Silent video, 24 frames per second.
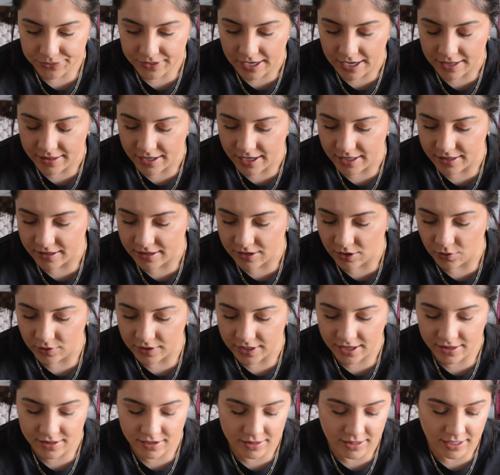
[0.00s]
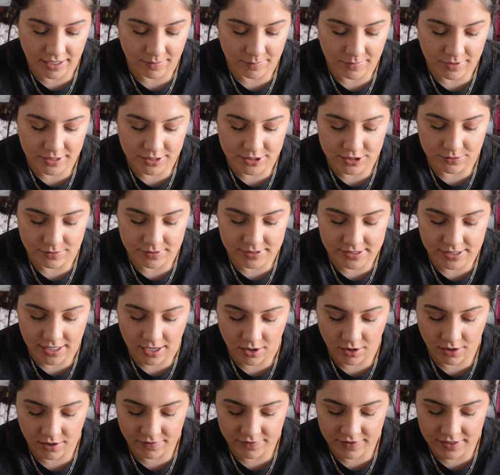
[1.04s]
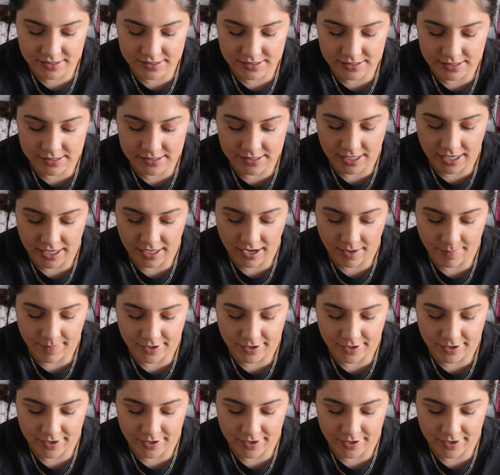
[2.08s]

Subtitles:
And then the only other thing I'm gonna do is set all of this because like I'm